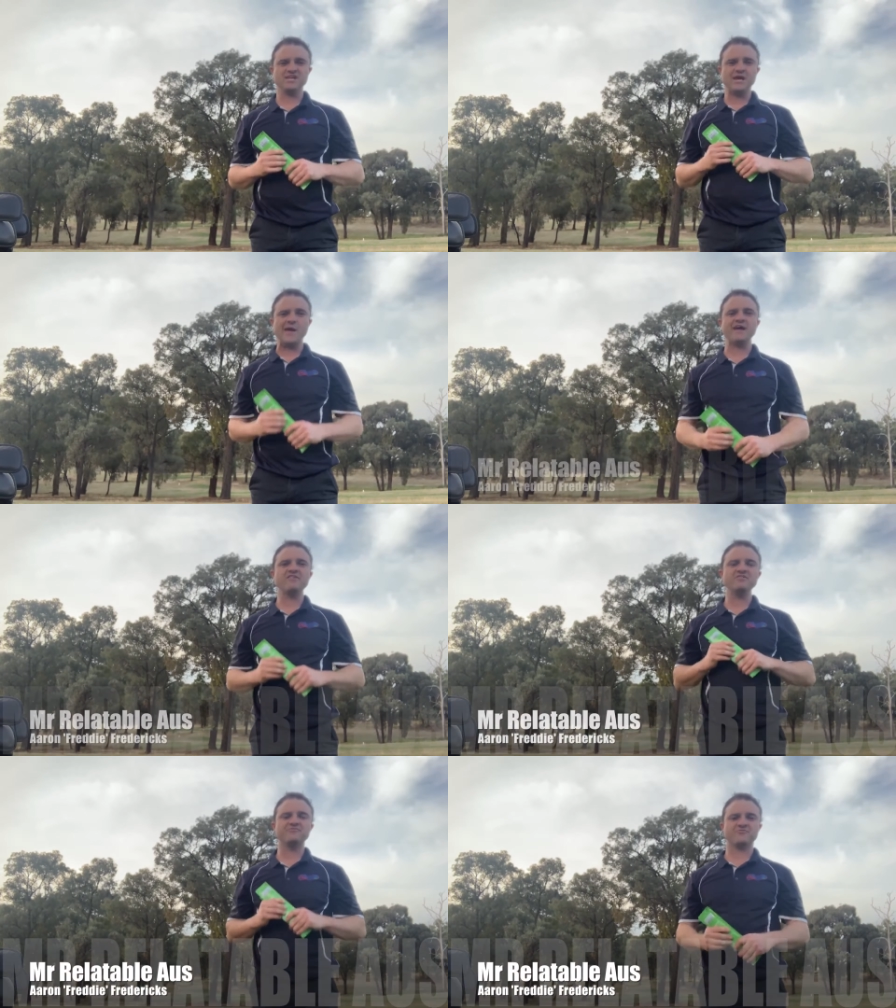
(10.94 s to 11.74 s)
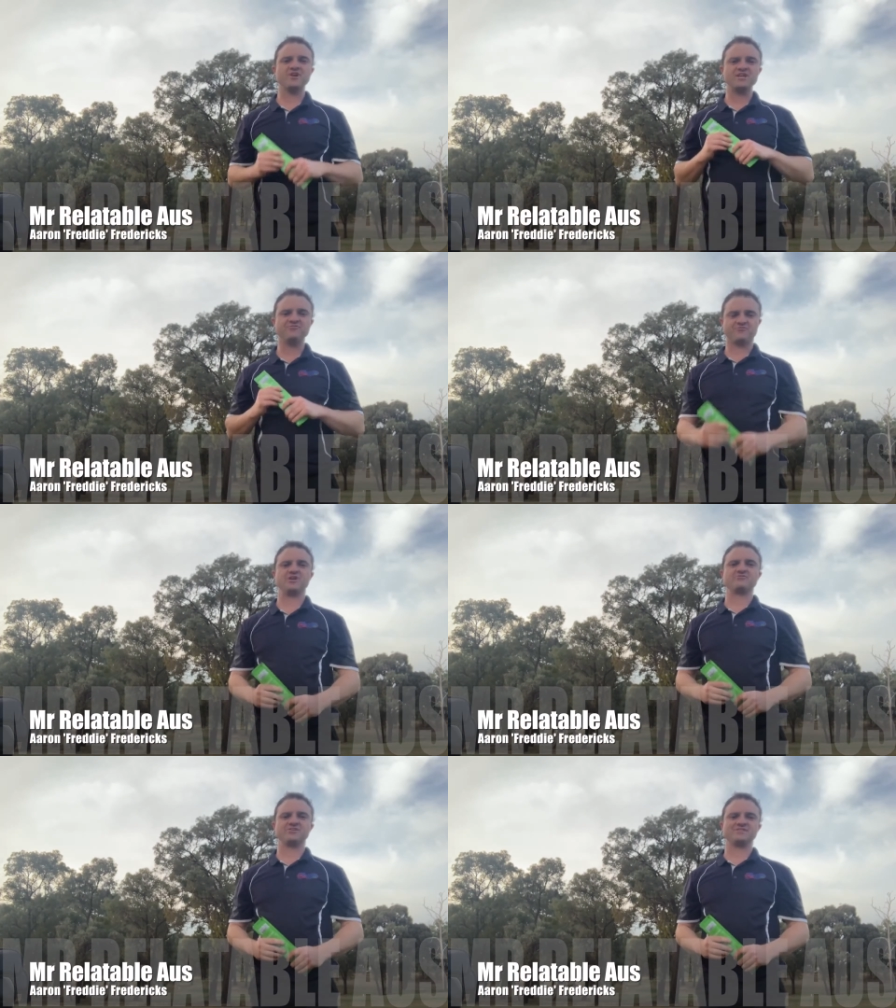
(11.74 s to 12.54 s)
here, Aaron Freddy,
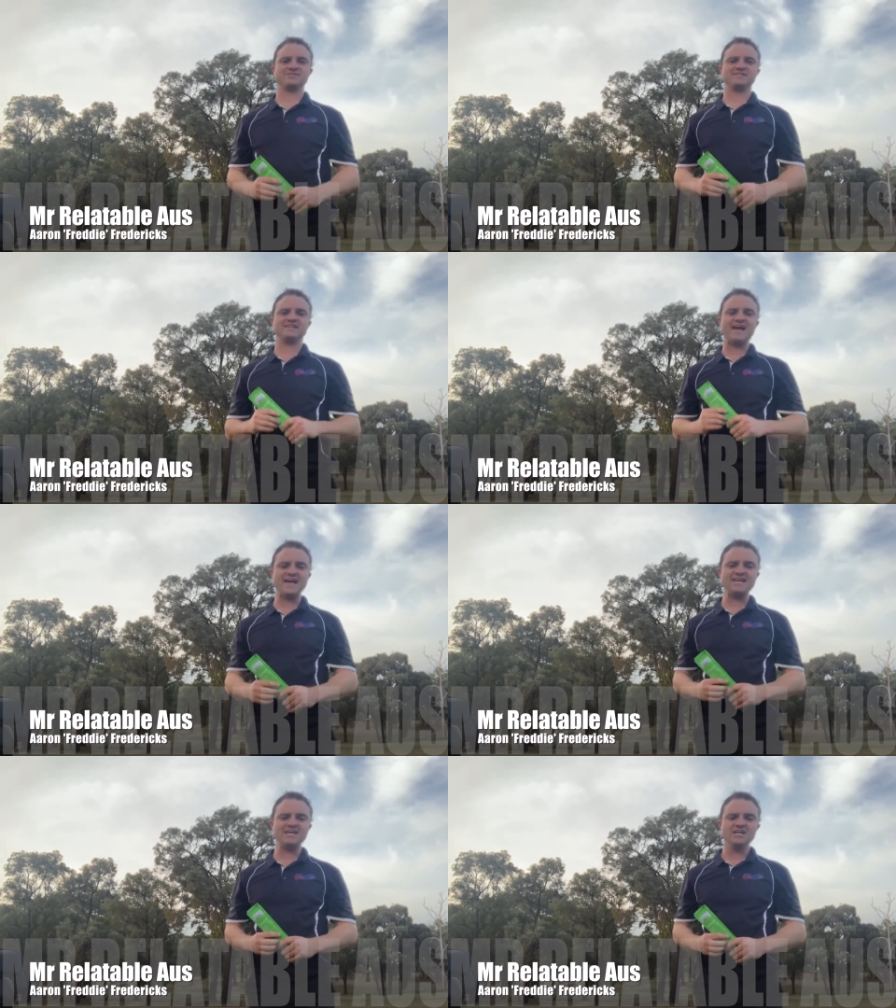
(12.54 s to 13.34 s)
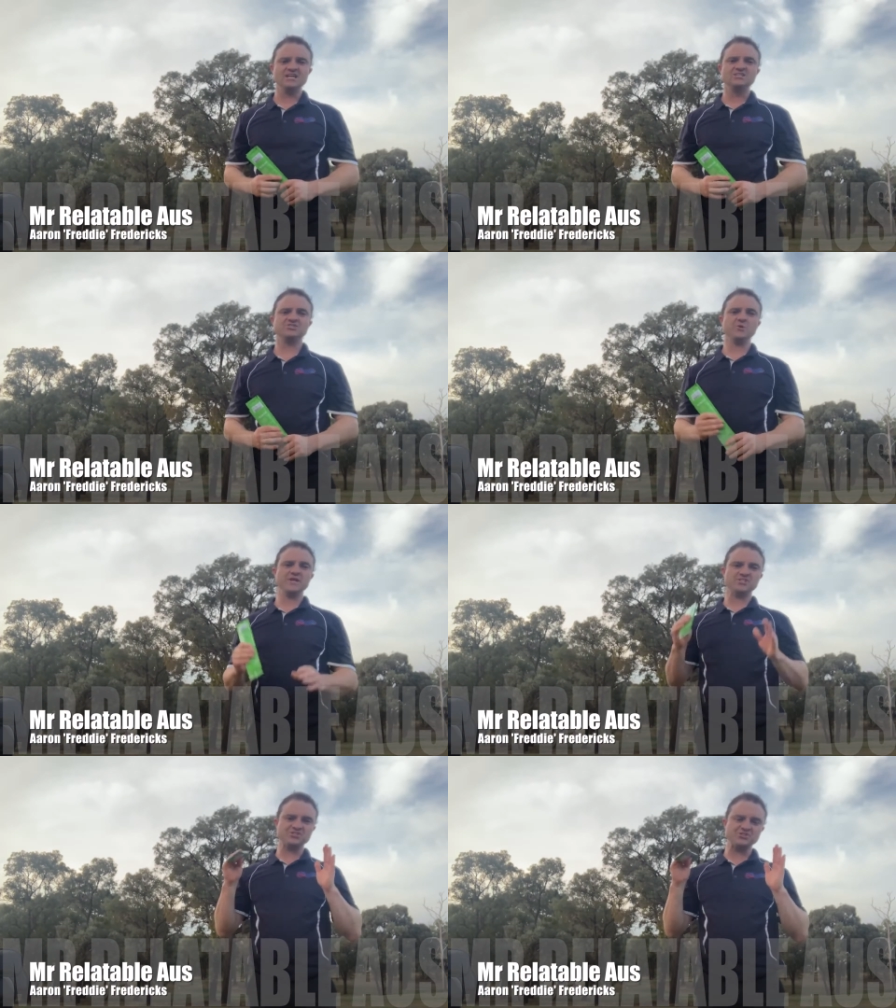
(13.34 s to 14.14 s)
Fredericks, and today
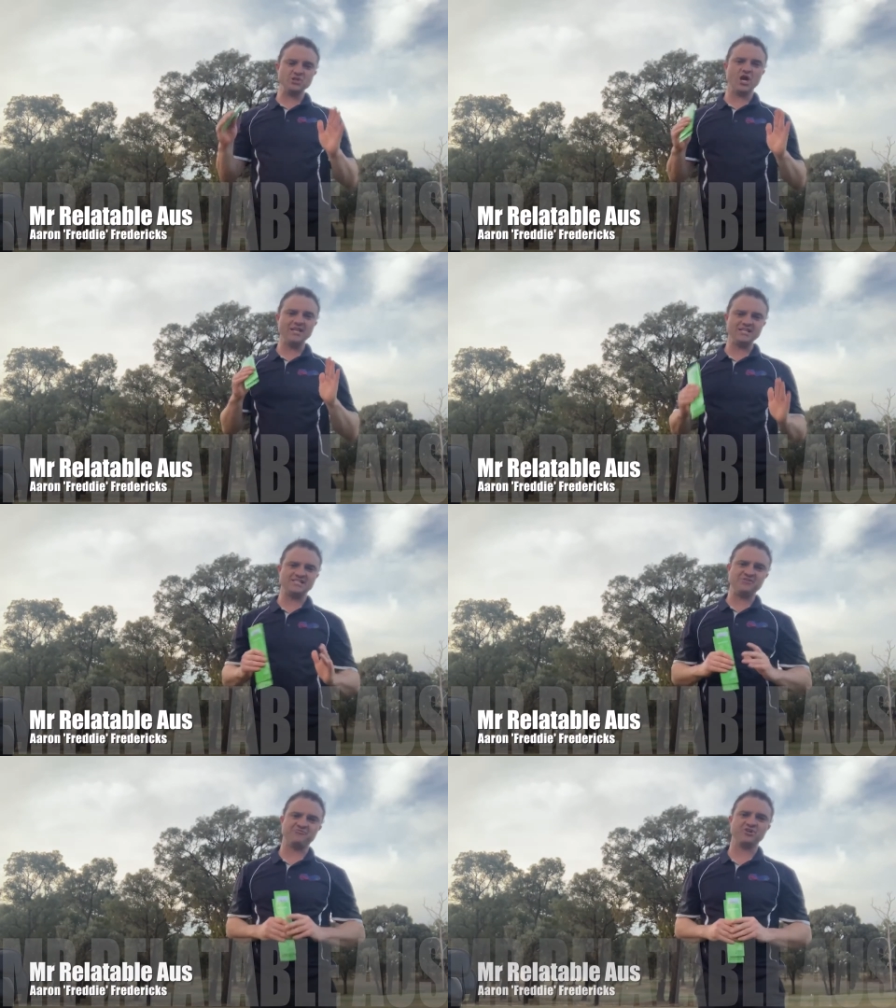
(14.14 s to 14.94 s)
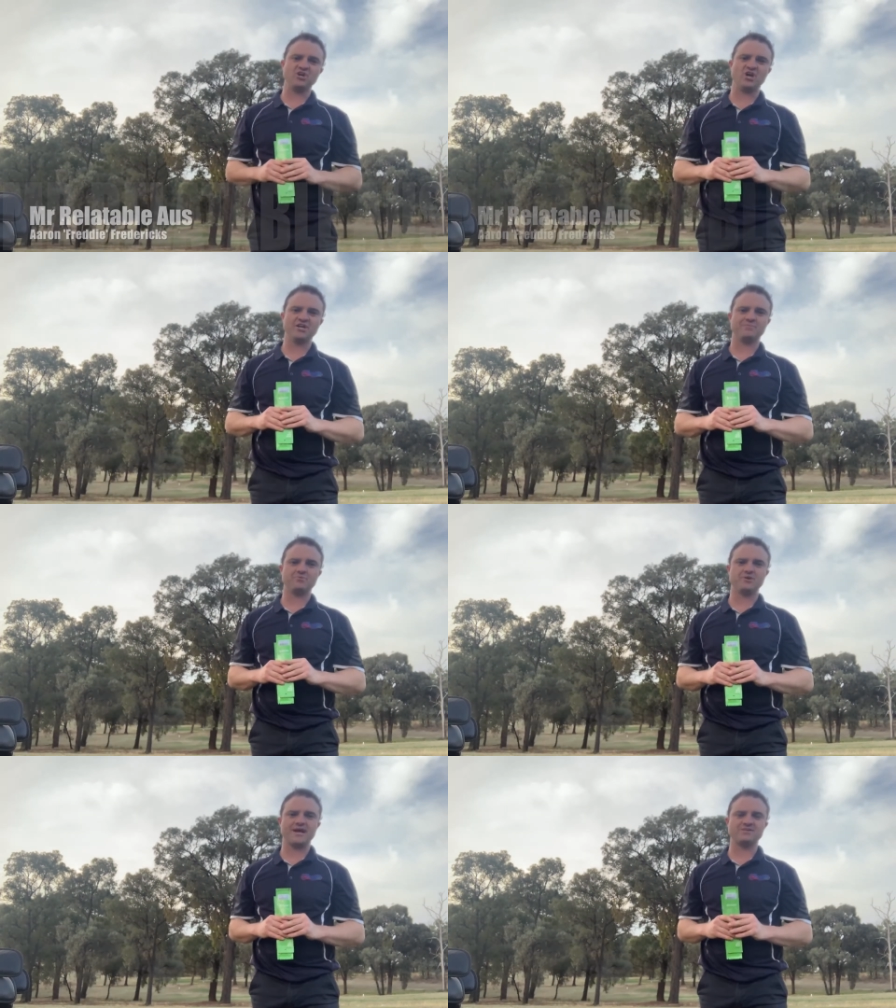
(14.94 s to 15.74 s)
doing a slightly different kind of
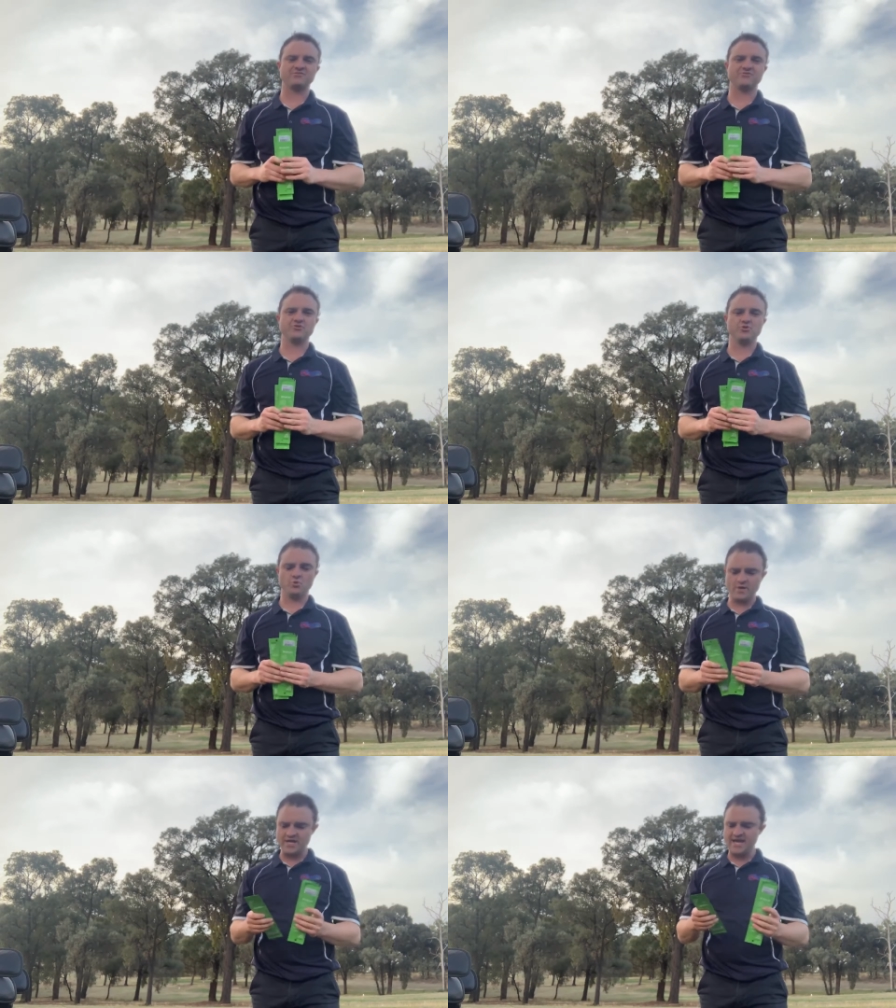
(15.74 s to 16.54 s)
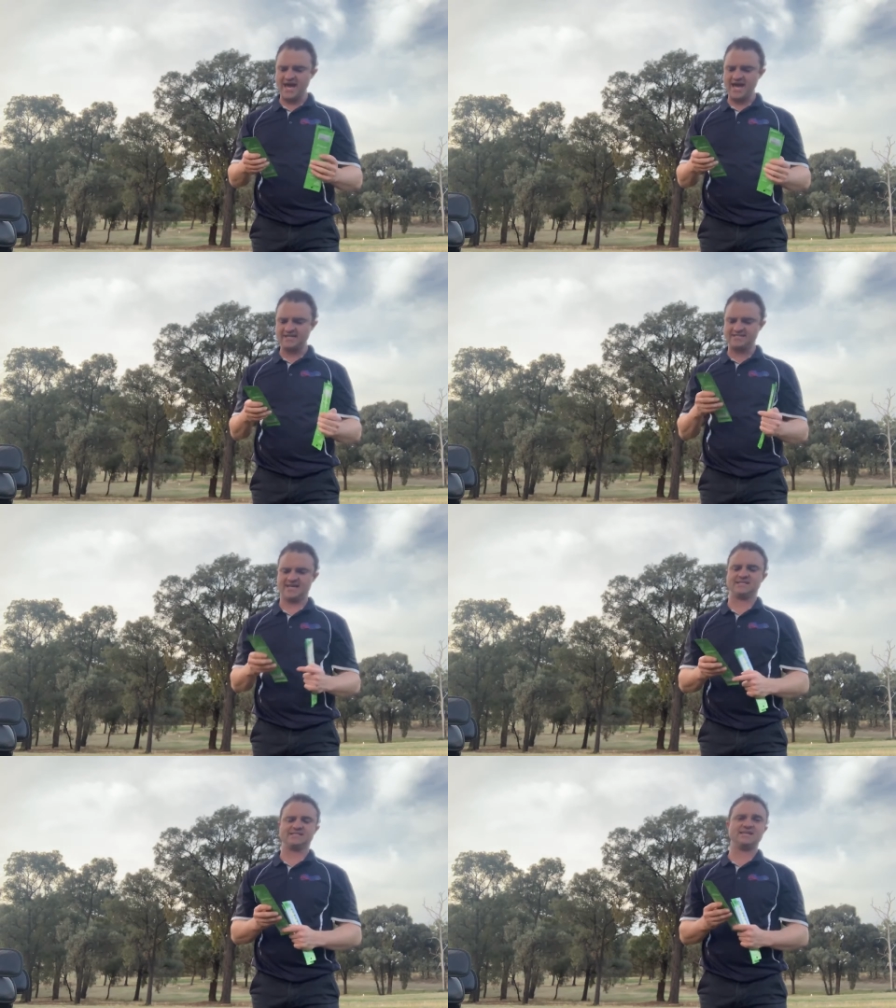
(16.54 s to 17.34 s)
product review. We are
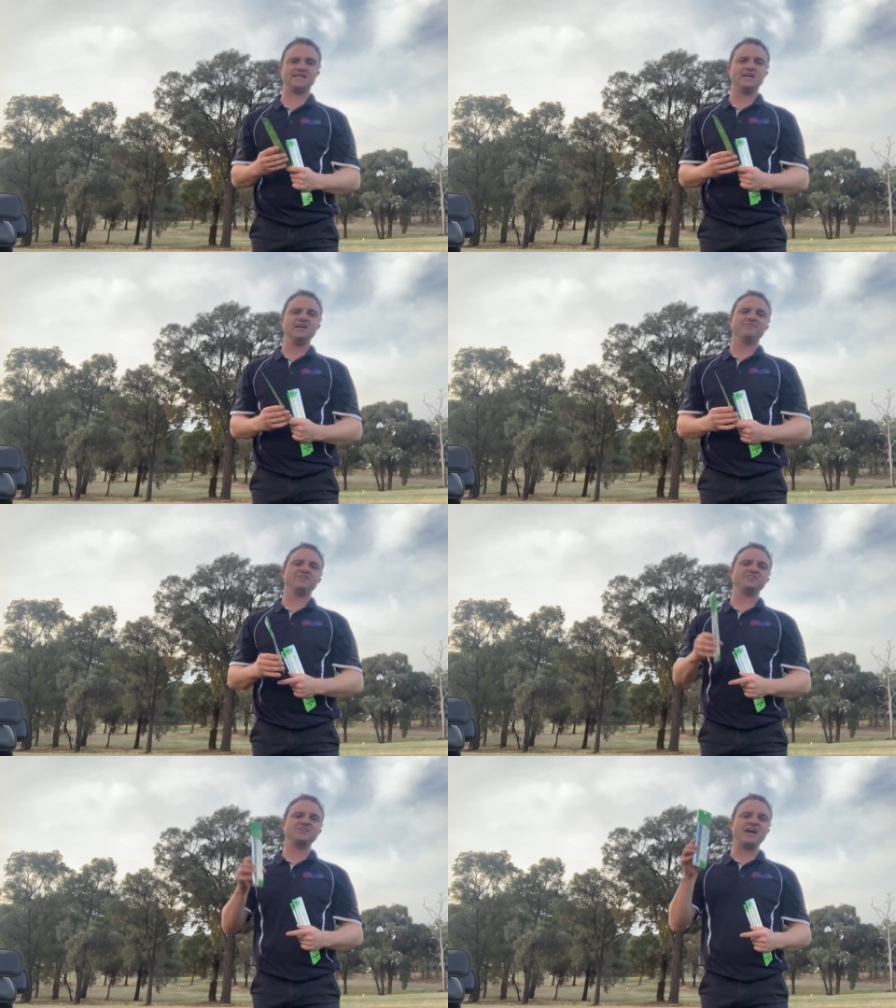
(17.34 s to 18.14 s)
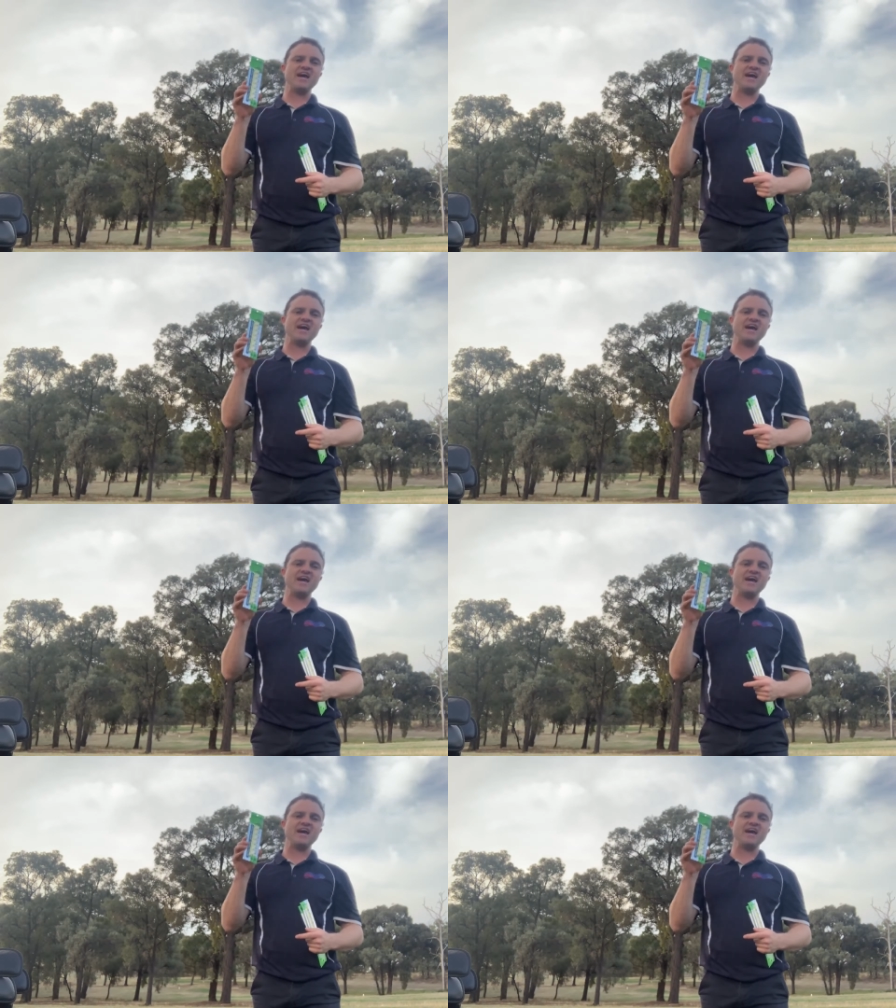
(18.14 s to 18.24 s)
testing these